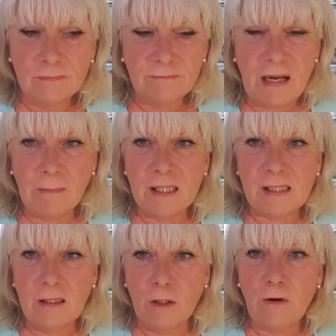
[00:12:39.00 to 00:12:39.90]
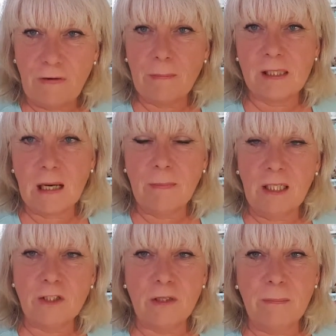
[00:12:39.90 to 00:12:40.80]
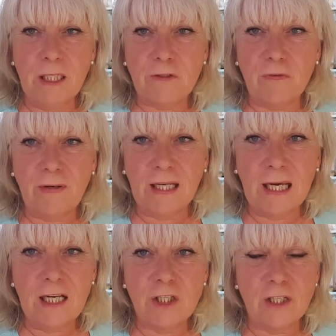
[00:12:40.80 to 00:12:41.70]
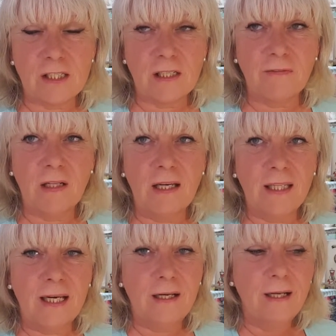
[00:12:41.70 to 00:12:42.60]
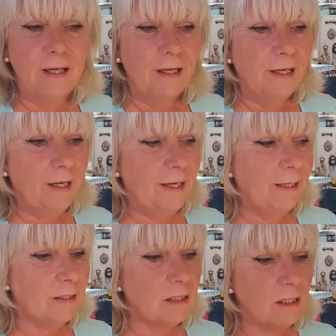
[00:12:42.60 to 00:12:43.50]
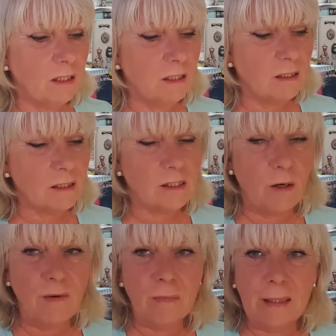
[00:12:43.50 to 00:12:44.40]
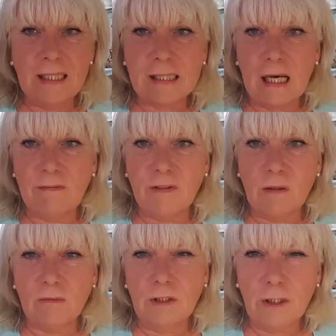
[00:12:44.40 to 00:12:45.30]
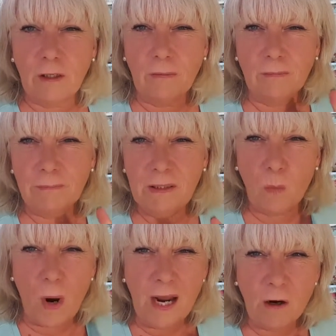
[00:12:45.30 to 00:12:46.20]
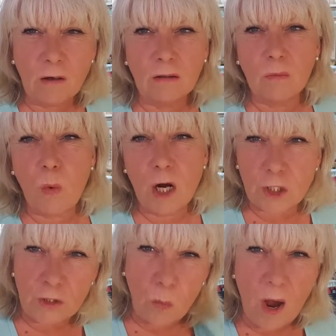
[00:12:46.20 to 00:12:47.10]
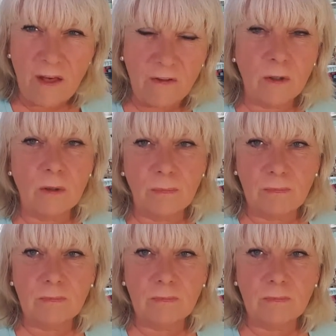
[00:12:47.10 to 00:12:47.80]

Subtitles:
families coming into the beach for vacation and stuff like that. And so everybody's kind of on, be aware, watch the weather,